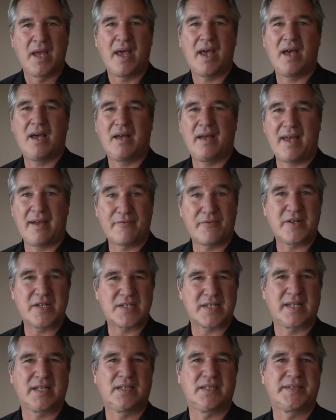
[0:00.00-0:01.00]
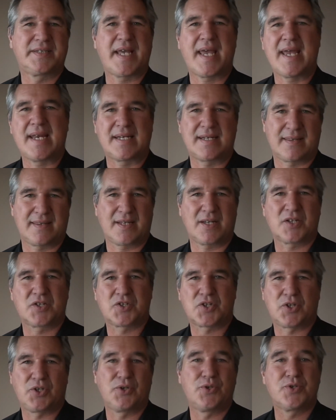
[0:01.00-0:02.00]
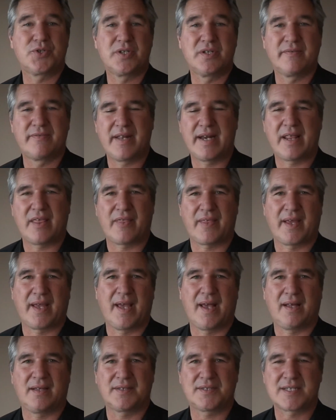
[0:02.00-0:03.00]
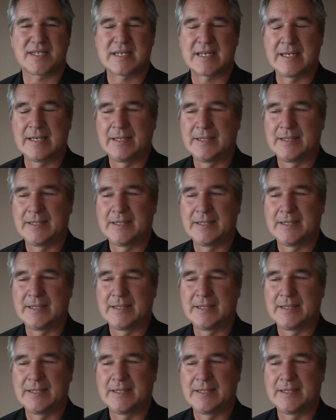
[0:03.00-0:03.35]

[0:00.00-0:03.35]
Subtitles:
every single day to the exclusion of anything else.